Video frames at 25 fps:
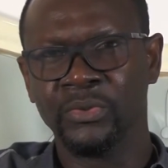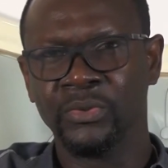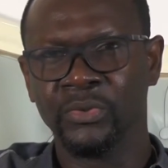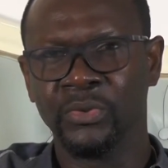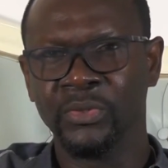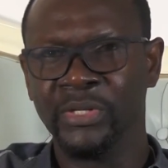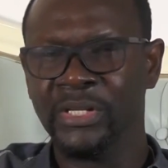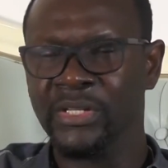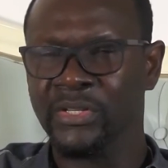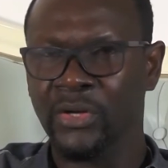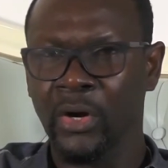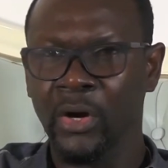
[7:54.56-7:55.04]

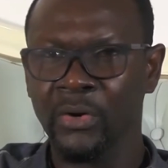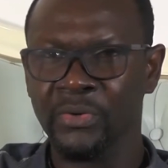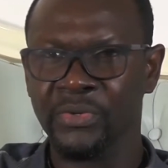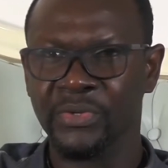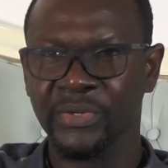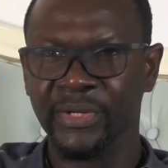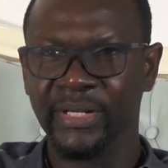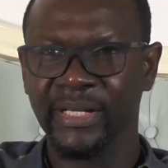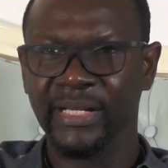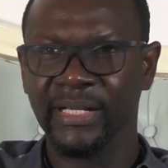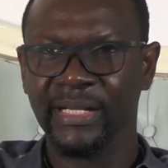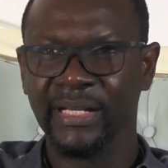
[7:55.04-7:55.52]
to this
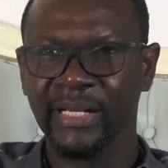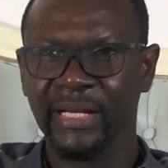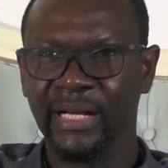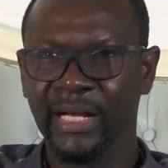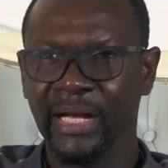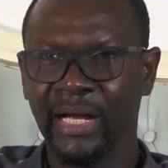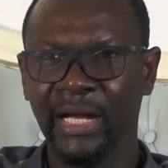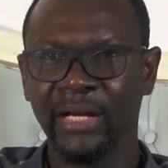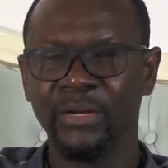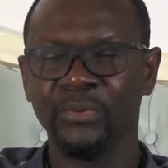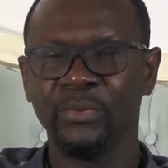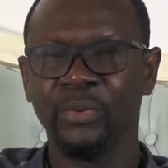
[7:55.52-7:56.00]
country.
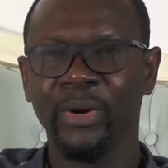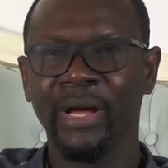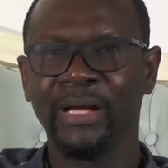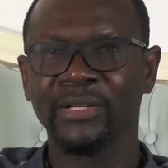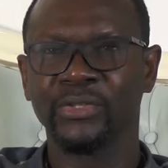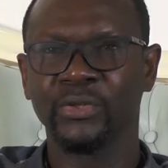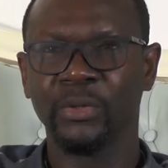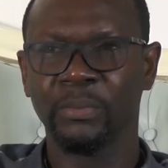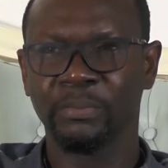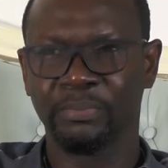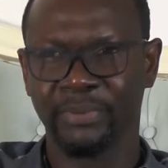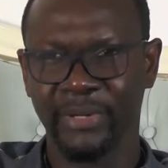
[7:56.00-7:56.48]
And we
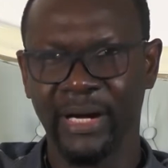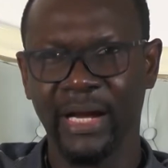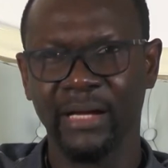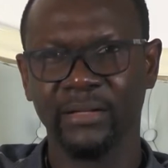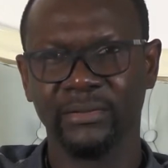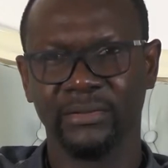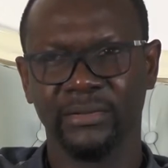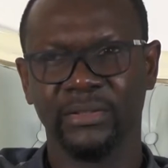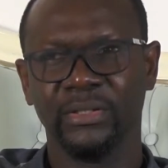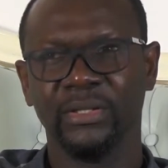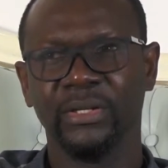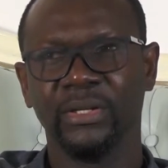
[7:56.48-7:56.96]
are so
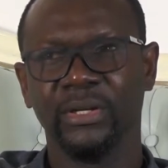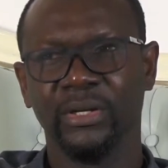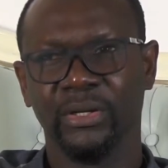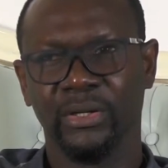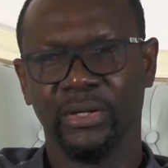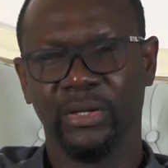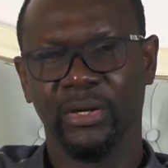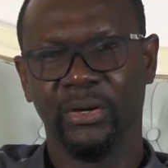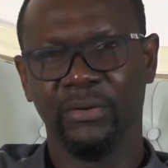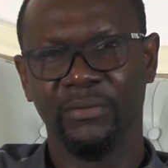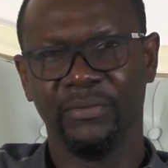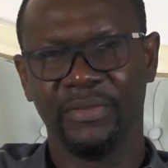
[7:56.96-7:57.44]
proud
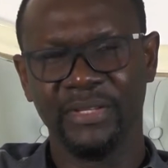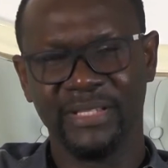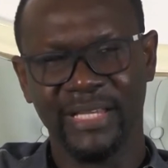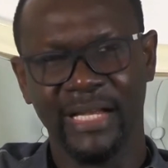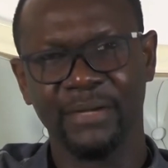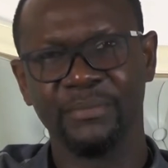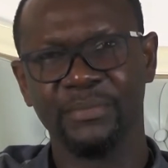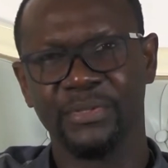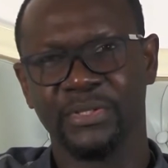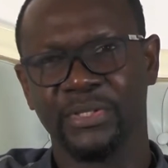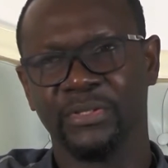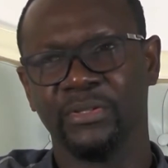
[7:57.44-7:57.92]
of this
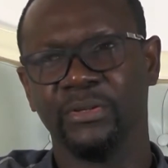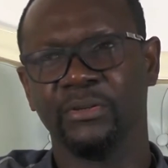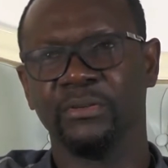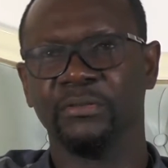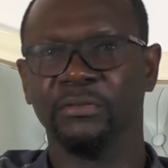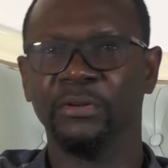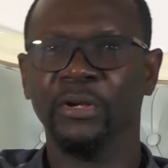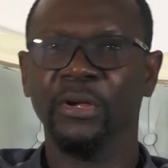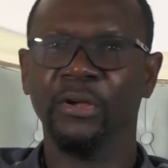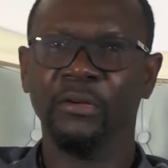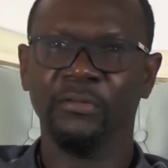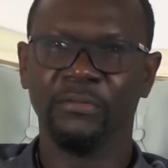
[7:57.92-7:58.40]
administration
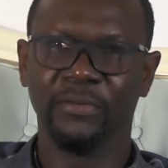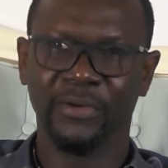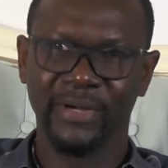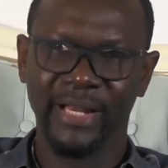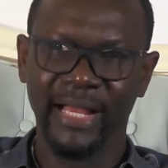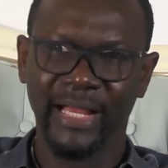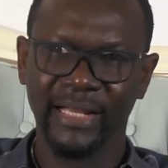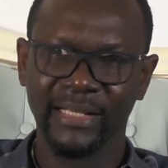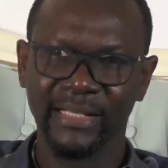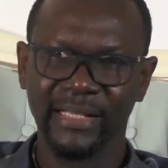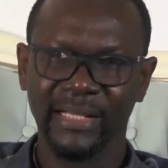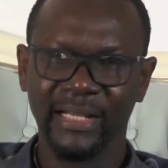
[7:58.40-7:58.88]
for
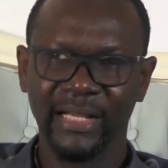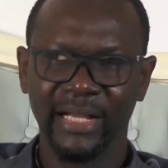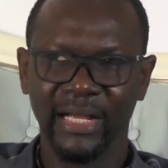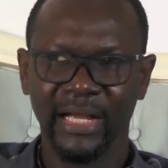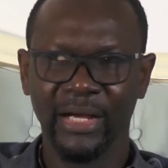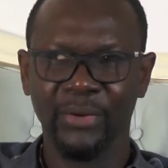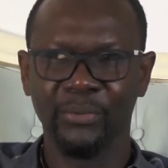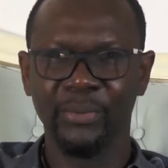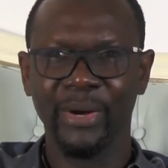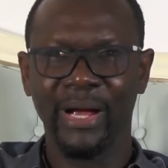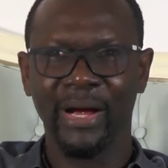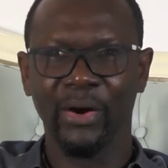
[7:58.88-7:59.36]
that.
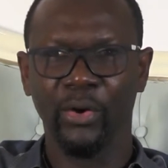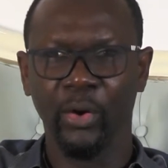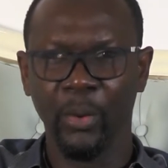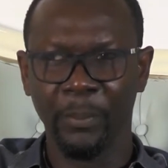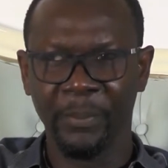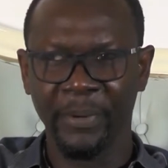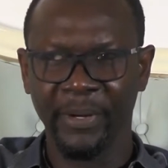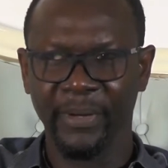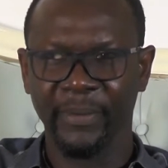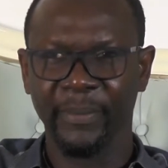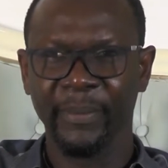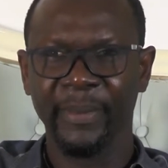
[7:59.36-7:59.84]
And we are
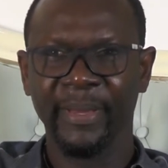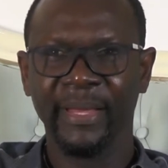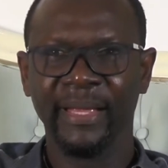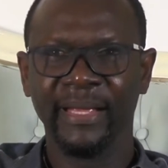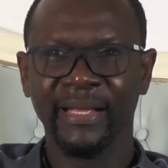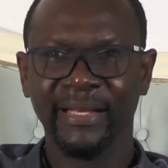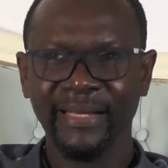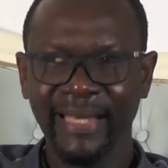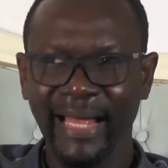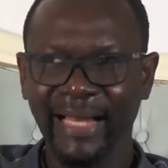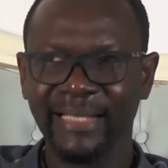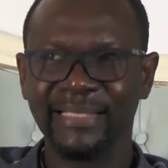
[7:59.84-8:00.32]
hoping
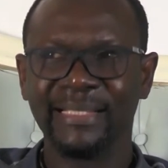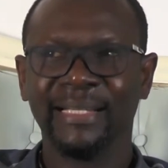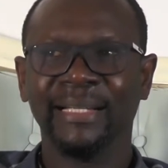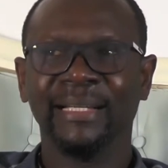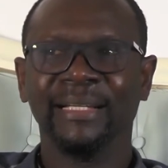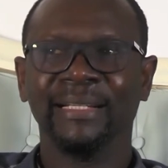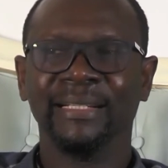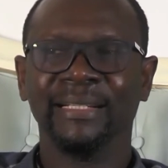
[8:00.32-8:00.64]
that